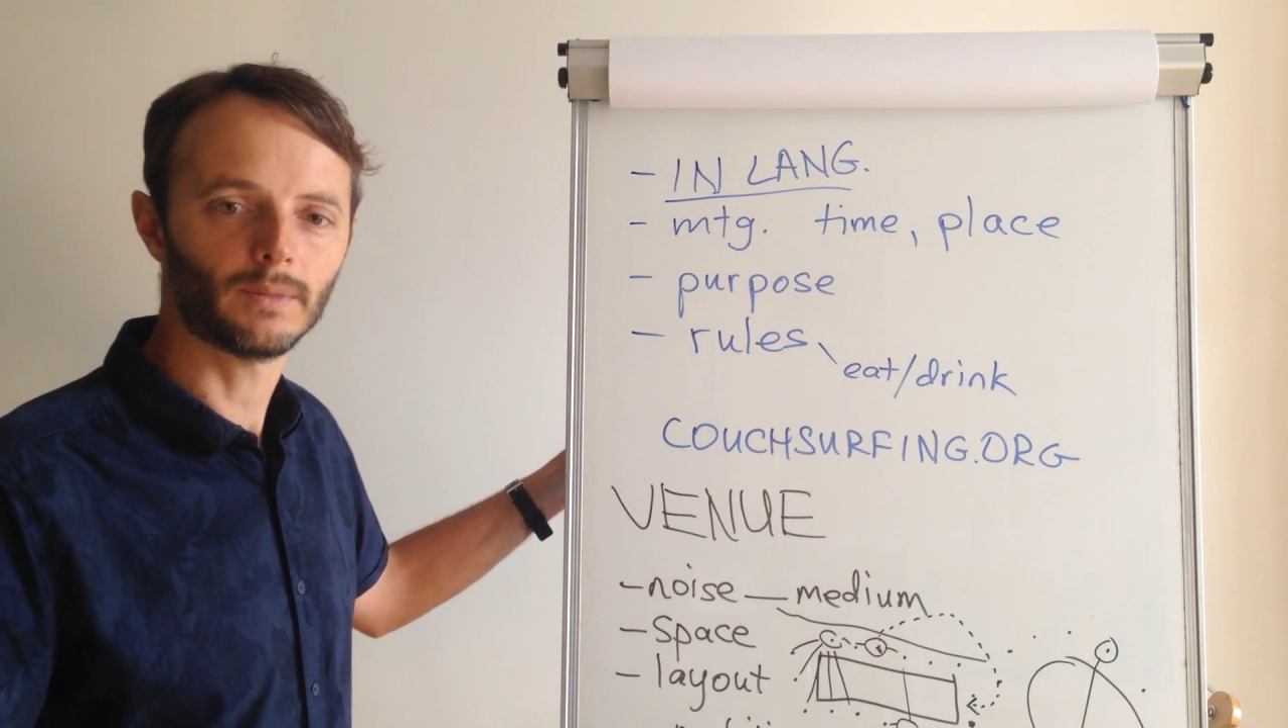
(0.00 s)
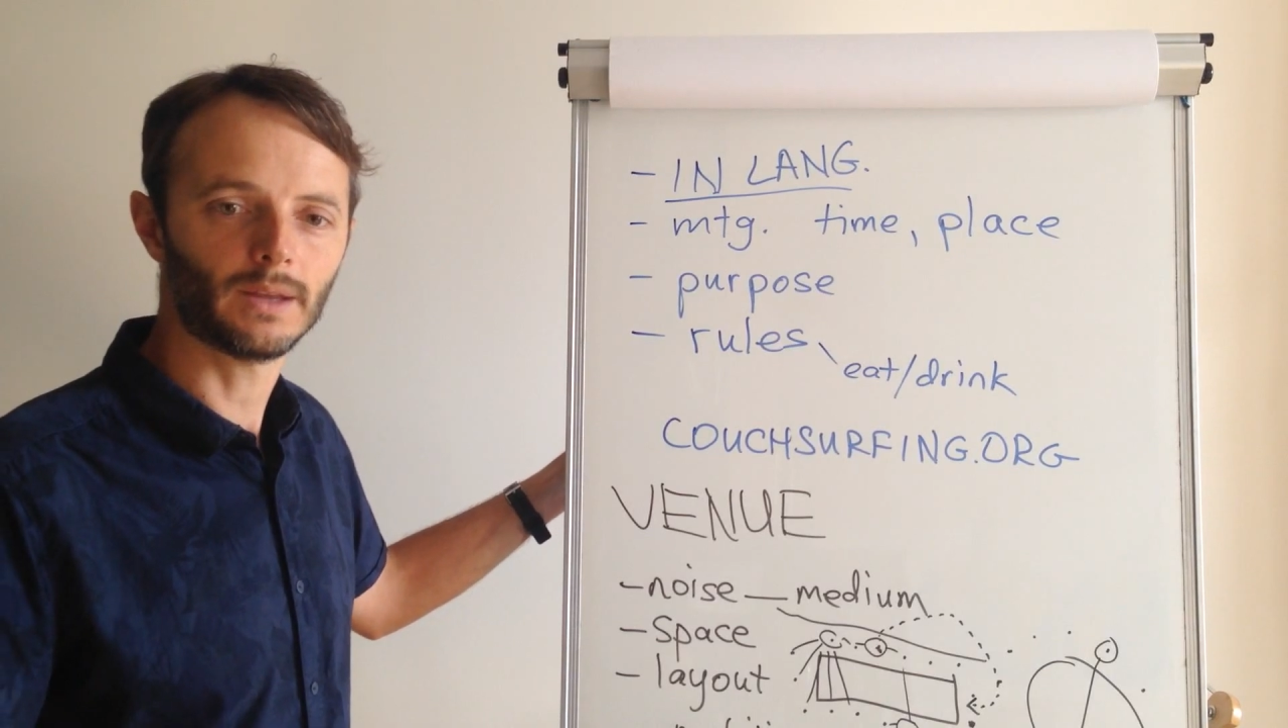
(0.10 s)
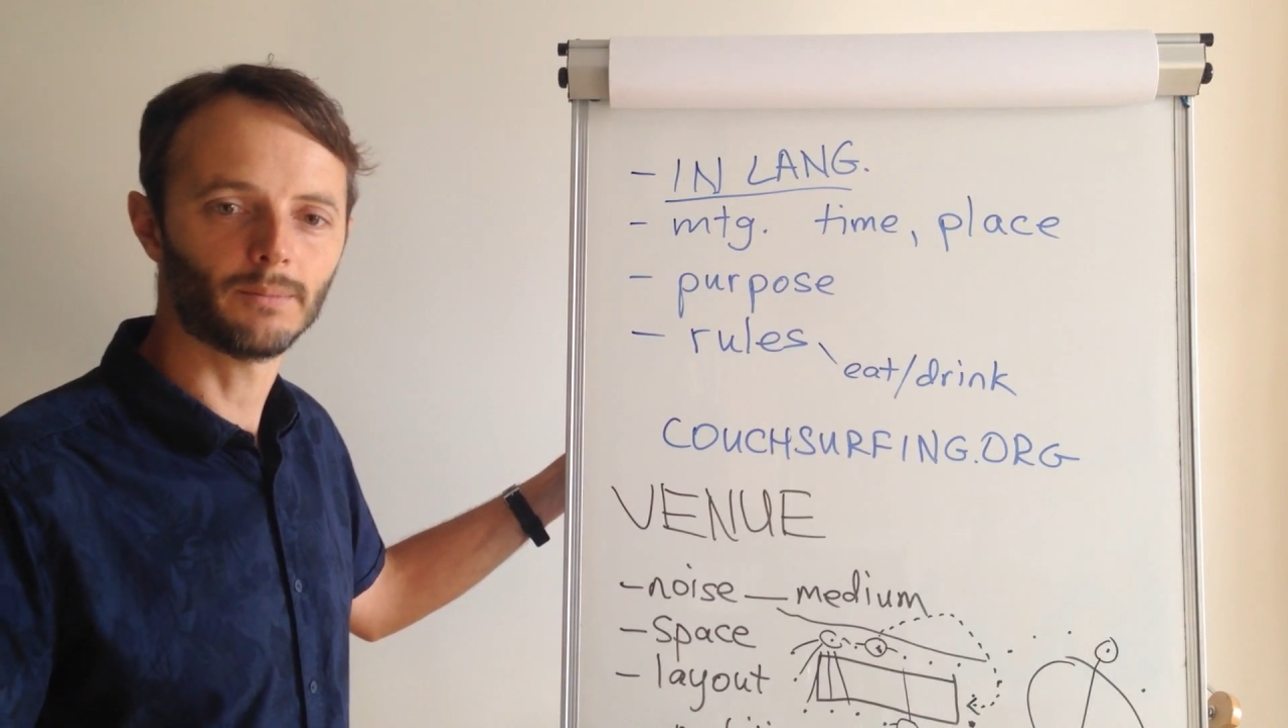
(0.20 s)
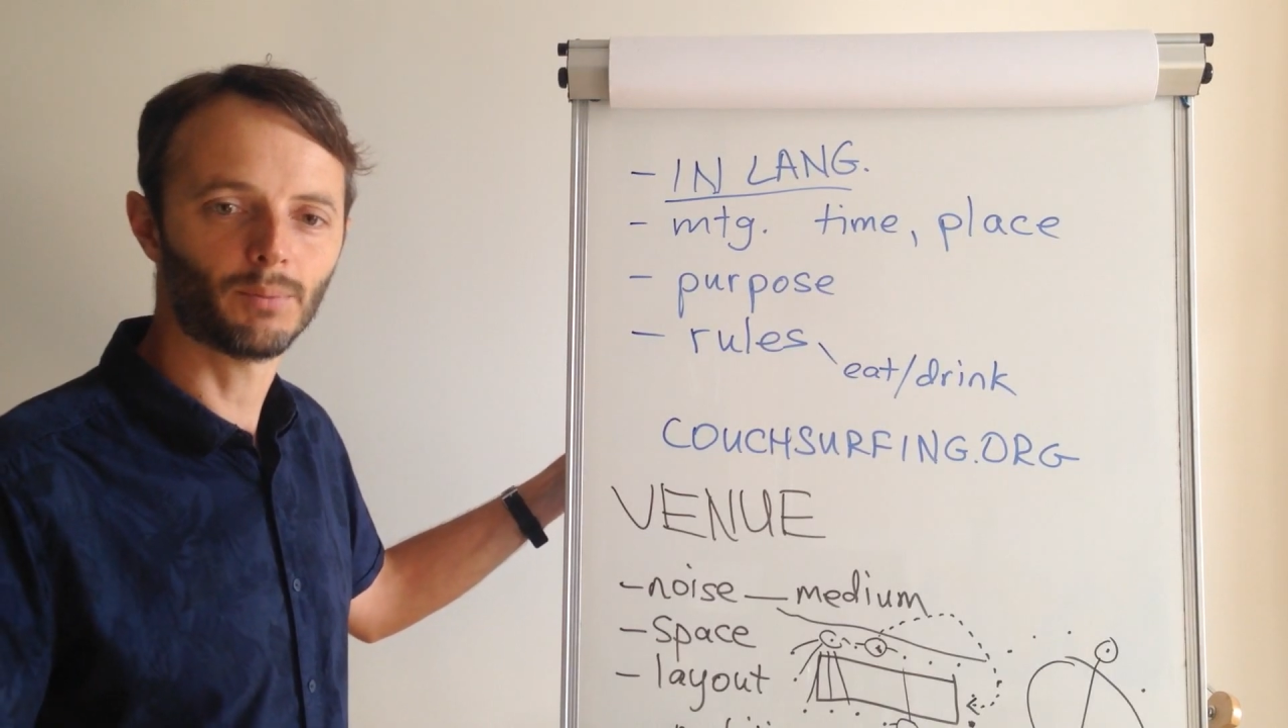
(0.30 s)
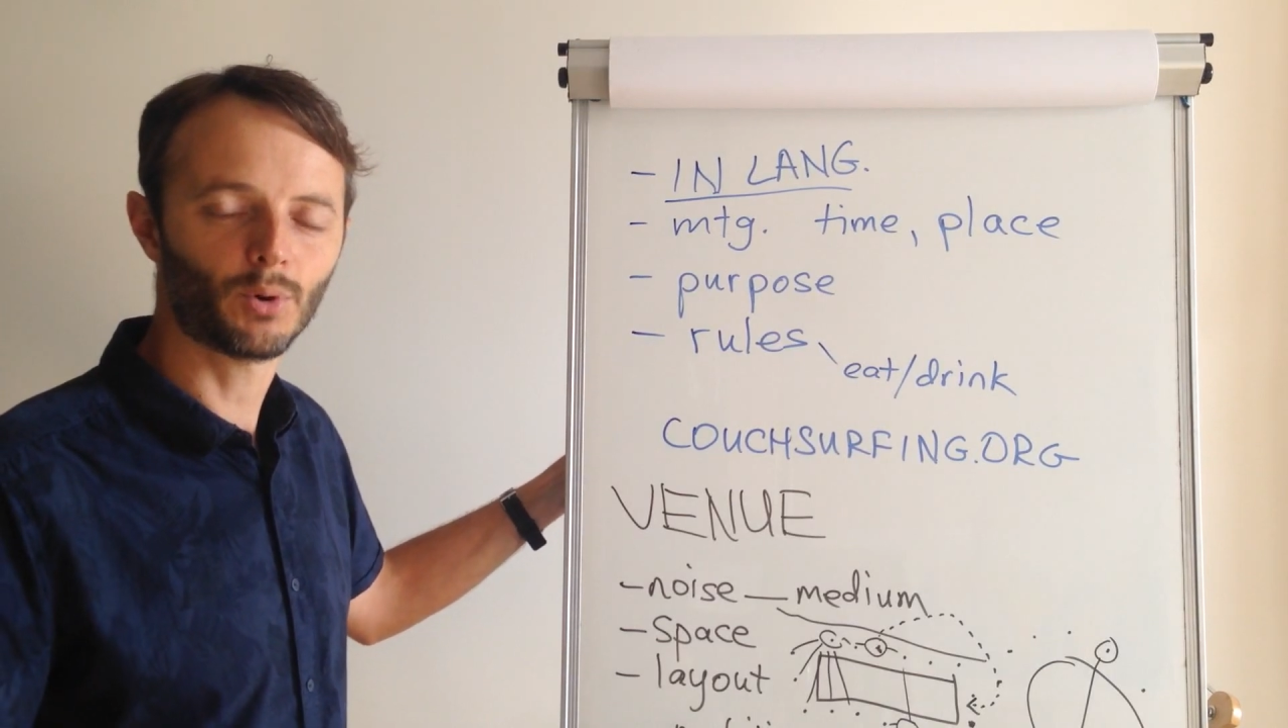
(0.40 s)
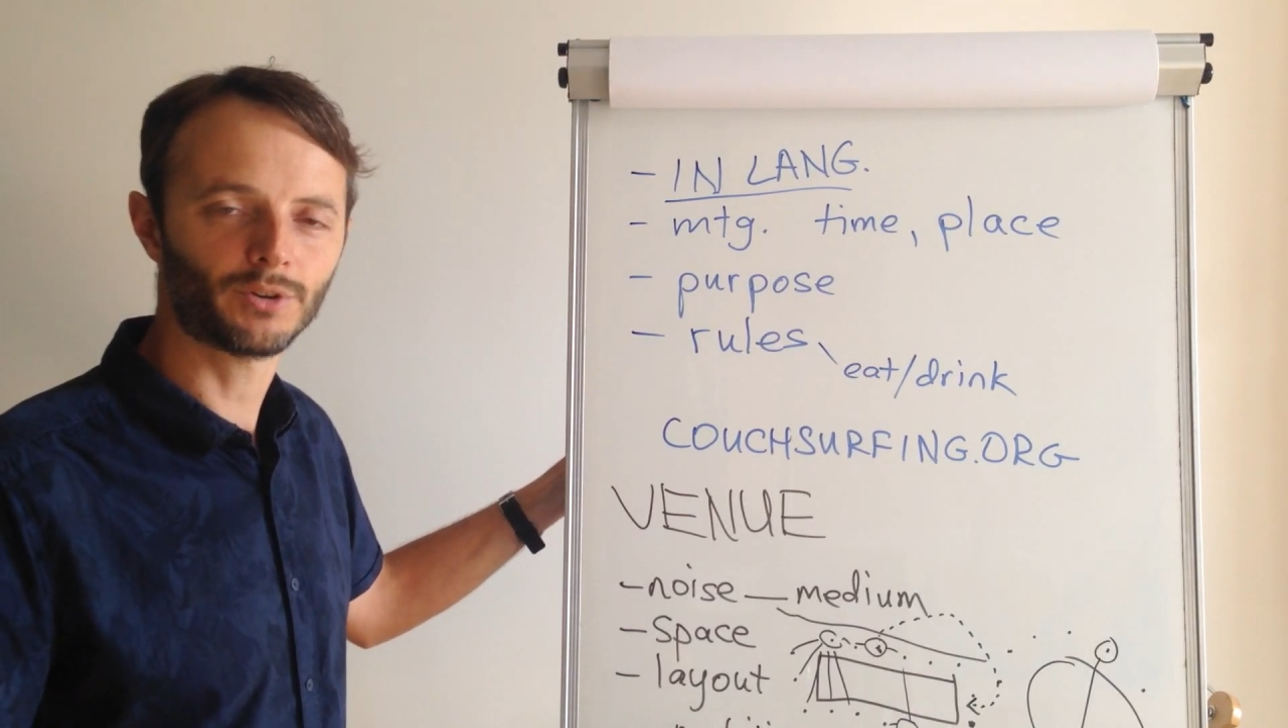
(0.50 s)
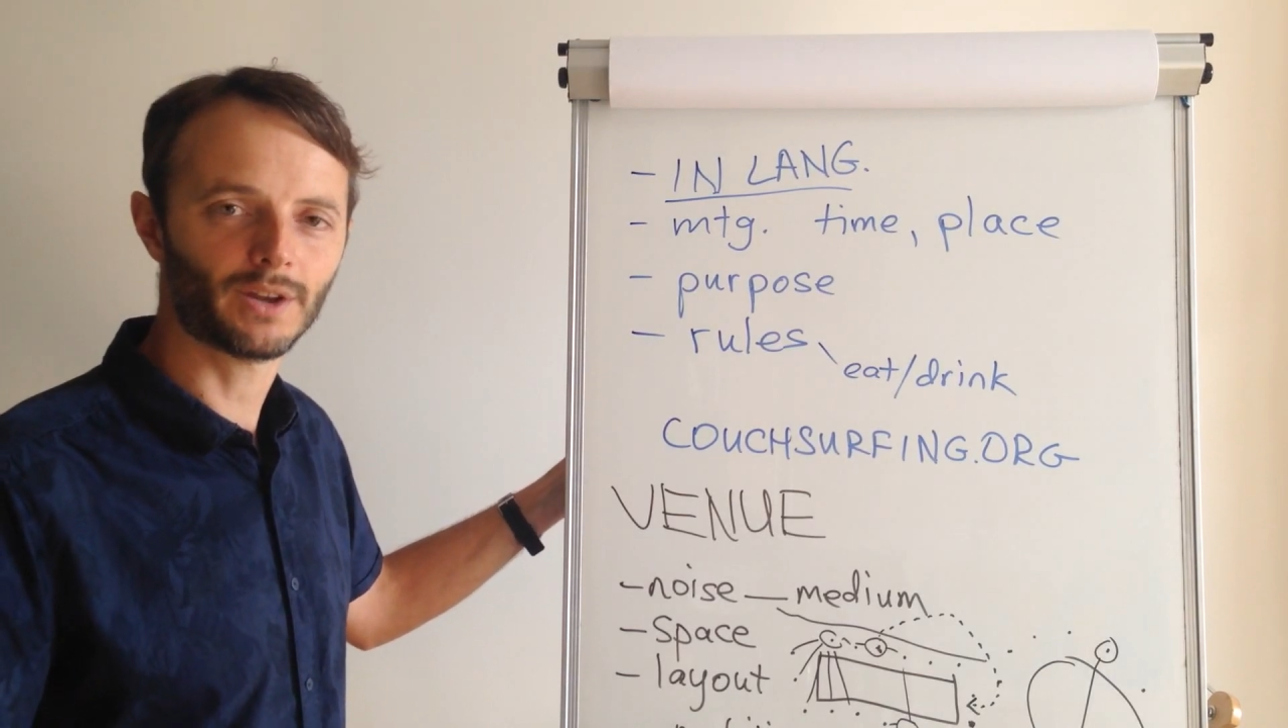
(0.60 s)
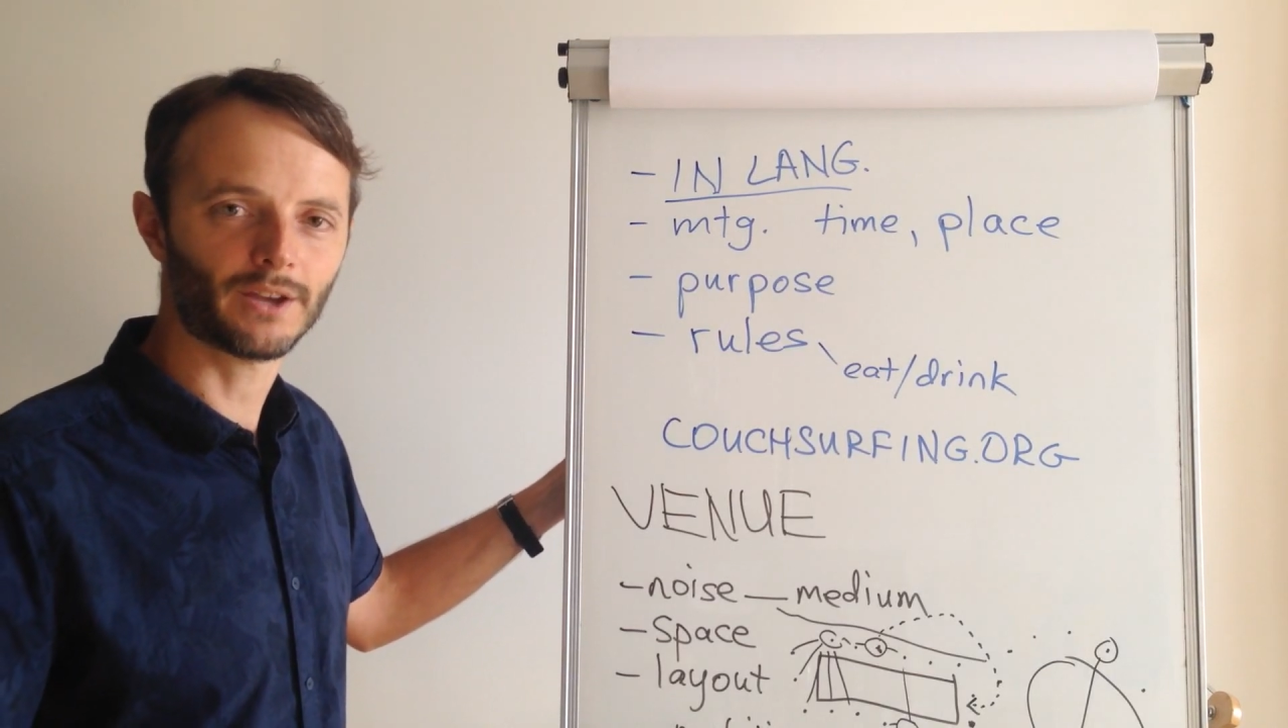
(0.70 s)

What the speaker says: important